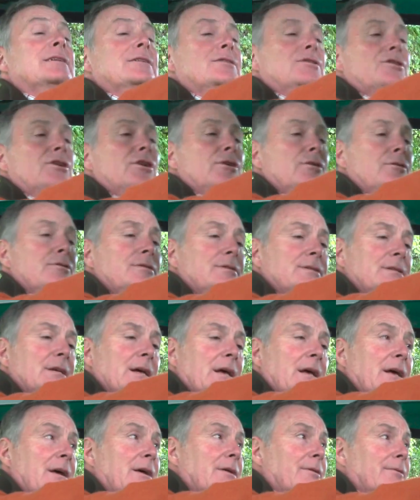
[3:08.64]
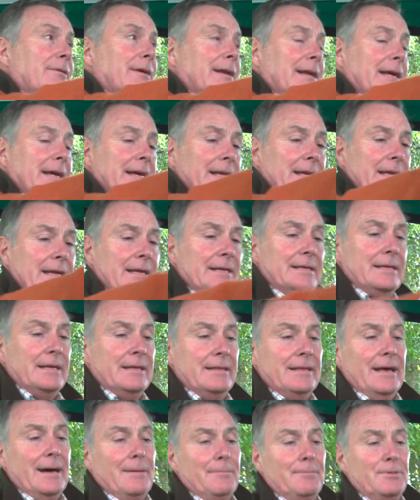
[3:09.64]
in use we need it
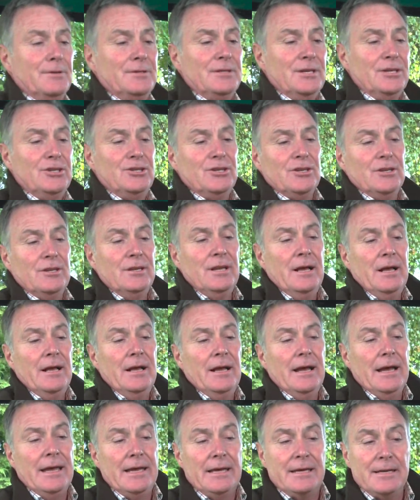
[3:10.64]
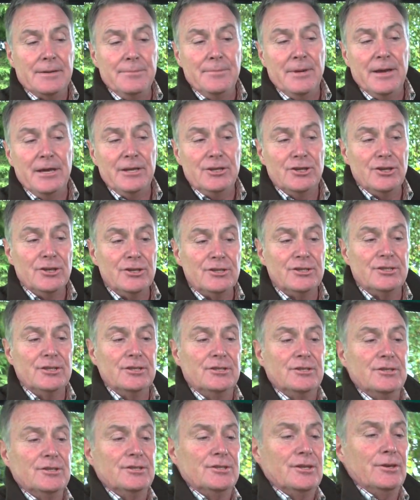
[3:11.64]
in that position. It can be
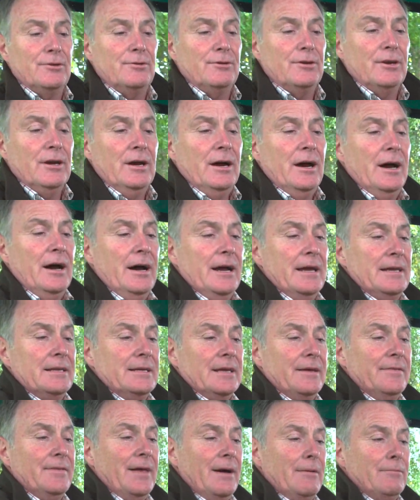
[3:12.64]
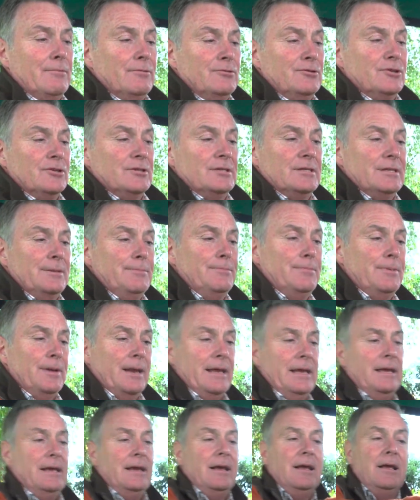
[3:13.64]
adjusted to suit your height, and that will just
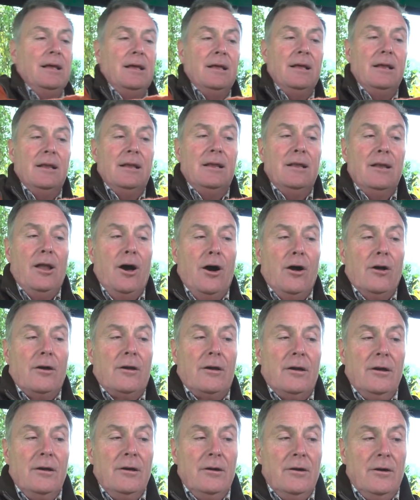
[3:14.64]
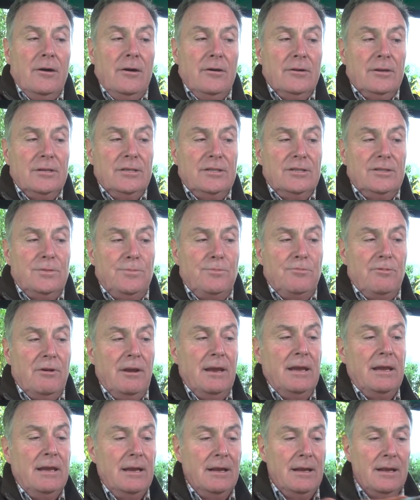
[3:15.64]
simply lock on a
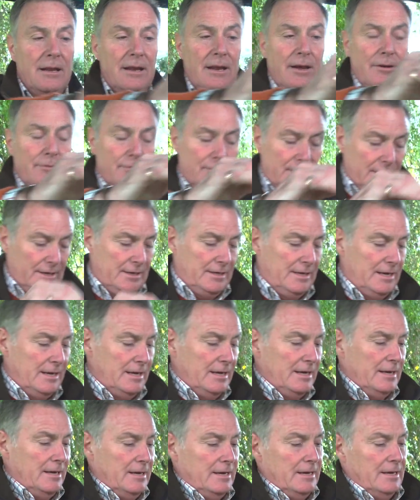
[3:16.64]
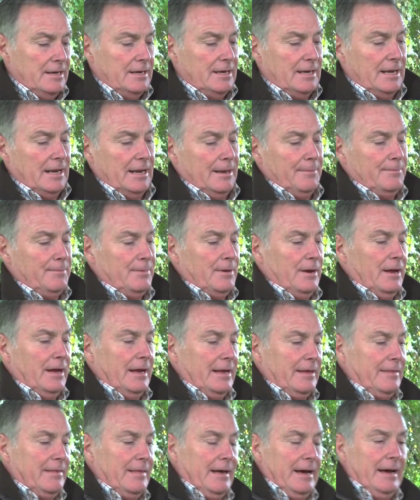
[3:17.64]
spring loaded clip
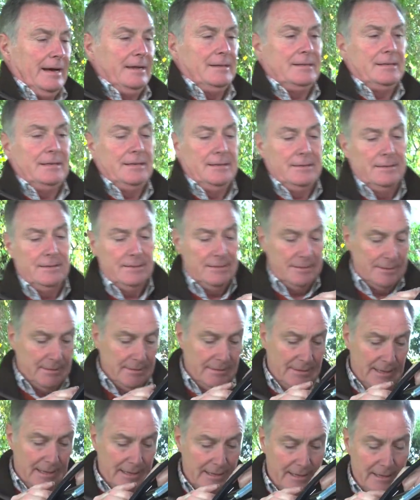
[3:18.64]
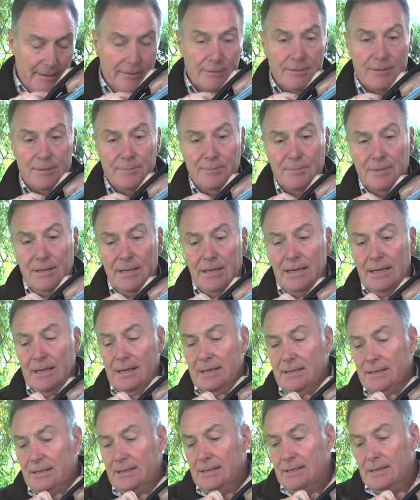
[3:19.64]
like that. So that goes up
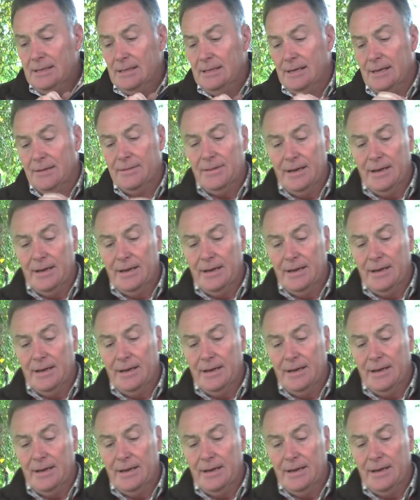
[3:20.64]
there, and